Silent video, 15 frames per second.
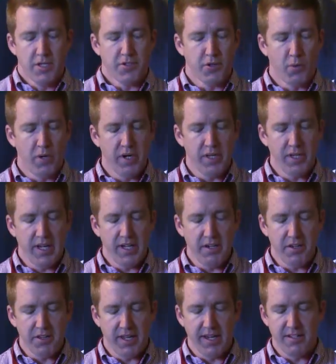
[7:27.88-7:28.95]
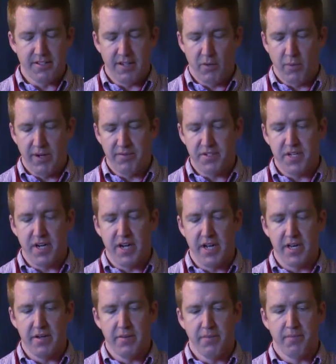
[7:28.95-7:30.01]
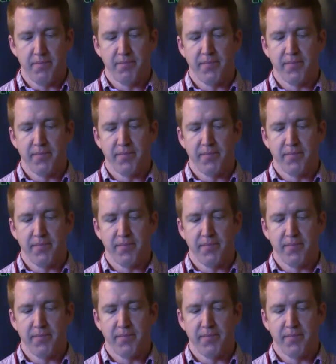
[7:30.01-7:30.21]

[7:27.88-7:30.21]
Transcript: So one of the other things that we've done